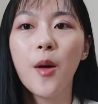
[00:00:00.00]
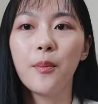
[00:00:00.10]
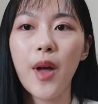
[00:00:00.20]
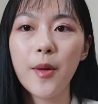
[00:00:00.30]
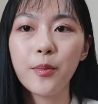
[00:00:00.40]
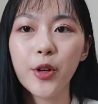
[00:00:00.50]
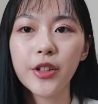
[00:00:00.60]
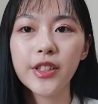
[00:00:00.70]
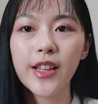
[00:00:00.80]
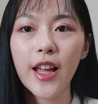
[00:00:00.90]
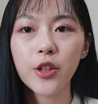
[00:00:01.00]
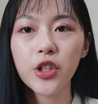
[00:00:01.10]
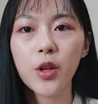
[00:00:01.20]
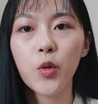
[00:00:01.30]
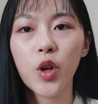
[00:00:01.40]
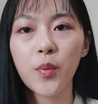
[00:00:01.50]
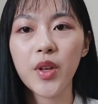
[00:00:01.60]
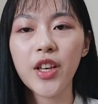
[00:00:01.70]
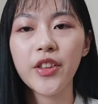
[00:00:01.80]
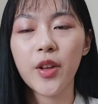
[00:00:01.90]
my predilection will
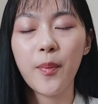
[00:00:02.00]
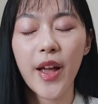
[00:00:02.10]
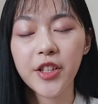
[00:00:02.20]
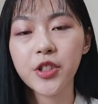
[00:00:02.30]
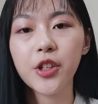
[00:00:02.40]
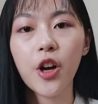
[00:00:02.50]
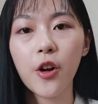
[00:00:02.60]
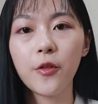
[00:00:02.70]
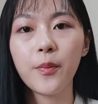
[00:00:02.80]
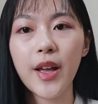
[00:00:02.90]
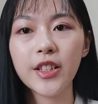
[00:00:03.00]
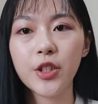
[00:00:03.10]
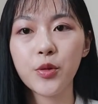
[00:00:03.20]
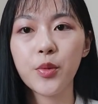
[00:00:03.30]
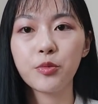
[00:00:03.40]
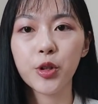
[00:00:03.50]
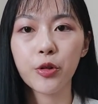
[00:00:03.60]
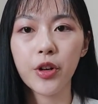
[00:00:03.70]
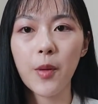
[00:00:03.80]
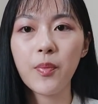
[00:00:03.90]
be the Master of Management
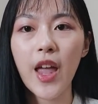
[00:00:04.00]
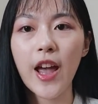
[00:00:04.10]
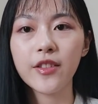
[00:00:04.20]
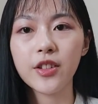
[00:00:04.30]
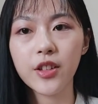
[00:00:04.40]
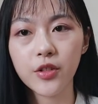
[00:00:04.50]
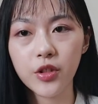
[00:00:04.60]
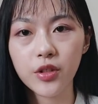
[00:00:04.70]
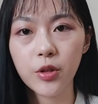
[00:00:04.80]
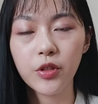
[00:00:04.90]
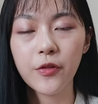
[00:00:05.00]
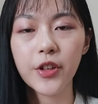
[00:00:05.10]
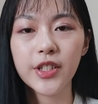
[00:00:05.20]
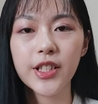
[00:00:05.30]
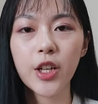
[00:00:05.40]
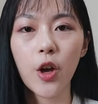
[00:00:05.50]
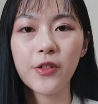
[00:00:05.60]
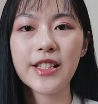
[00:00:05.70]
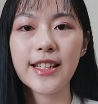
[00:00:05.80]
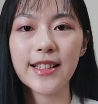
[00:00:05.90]
program at the University of
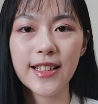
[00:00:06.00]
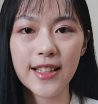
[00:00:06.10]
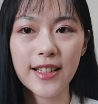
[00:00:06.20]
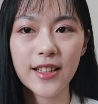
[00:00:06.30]
Sydney.